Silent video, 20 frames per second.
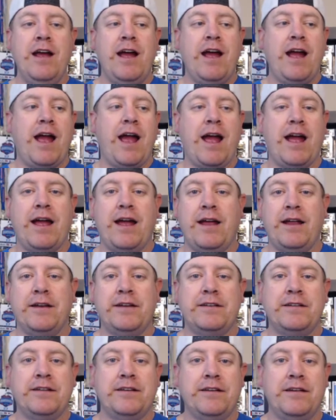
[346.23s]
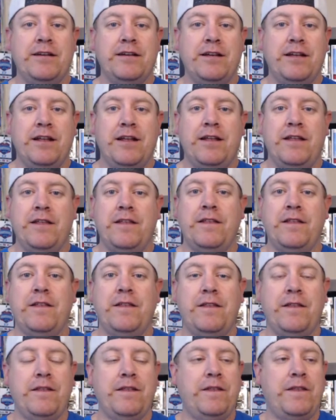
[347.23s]
and
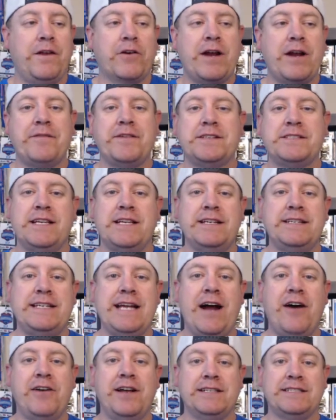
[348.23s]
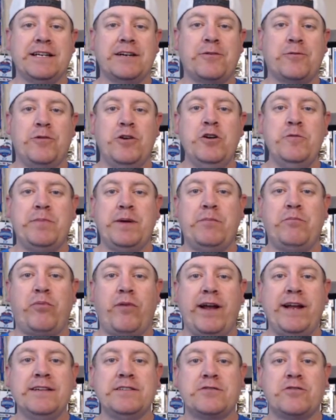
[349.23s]
they're gonna have to sit down as a group and
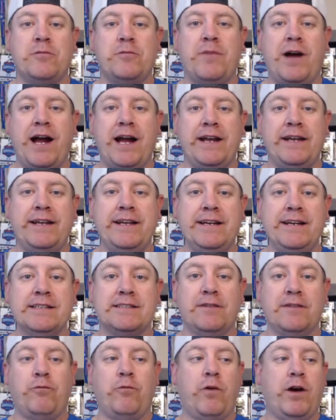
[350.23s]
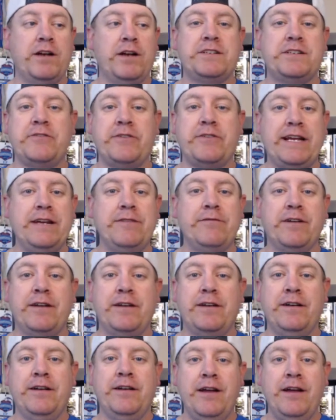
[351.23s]
brainstorm ideas of what to
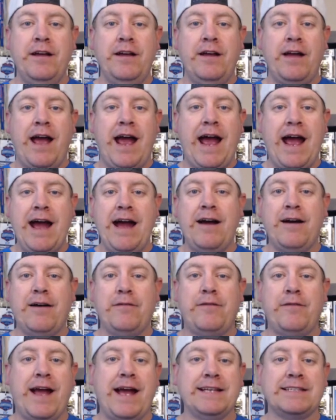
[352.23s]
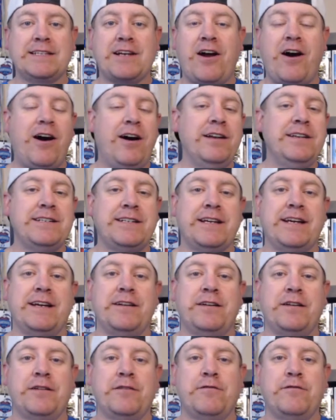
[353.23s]
even have as
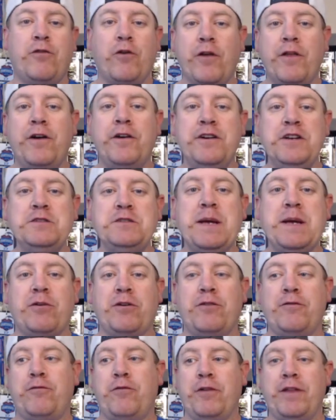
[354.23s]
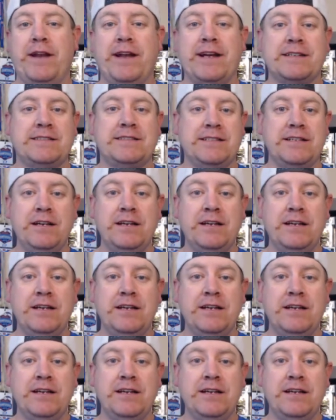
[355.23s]
content for their newspaper for the next